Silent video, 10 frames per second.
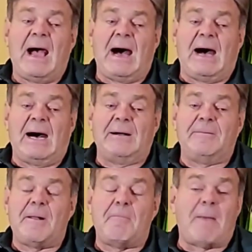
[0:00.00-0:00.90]
Uh,
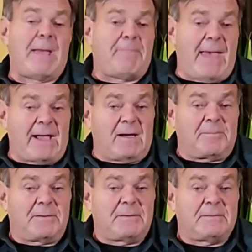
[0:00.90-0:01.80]
my
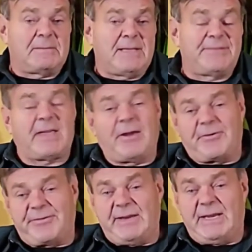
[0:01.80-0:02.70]
backup is a
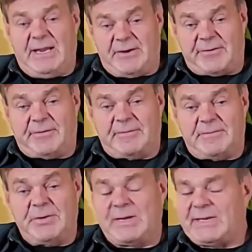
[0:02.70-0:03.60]
kerosene heater.
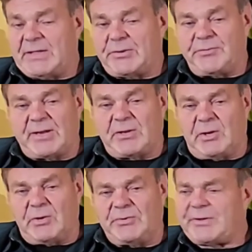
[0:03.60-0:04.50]
You can get those at
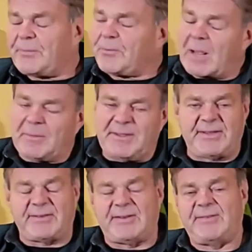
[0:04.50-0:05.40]
Lowe's. They're probably
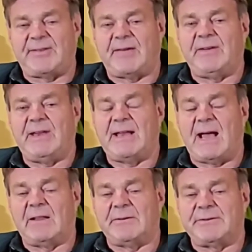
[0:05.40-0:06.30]

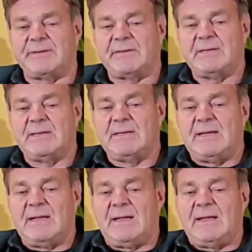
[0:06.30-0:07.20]
$70.
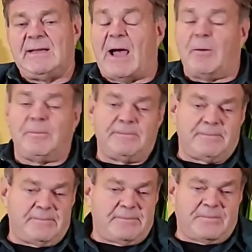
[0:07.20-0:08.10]
Now,
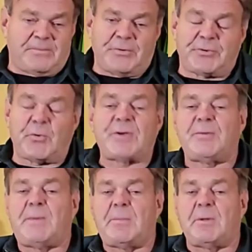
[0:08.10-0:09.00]
first
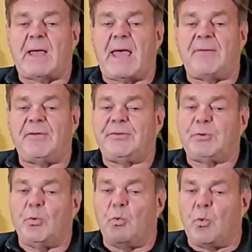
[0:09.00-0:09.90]
question people have is
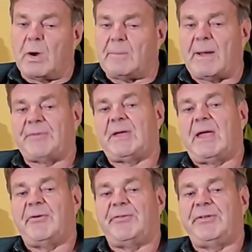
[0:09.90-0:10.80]
what about the
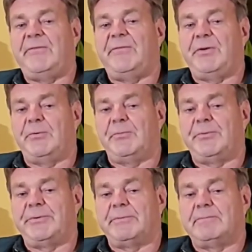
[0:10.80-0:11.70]
kerosene
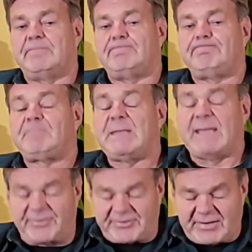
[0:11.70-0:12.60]
fumes?
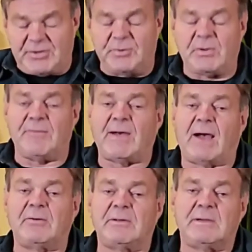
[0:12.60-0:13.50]
Yes, they do give
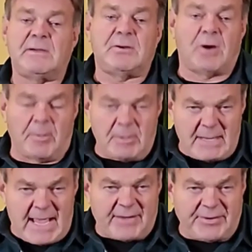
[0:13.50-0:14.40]
out carbon
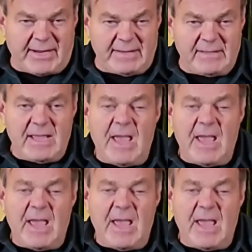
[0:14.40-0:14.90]
monoxide.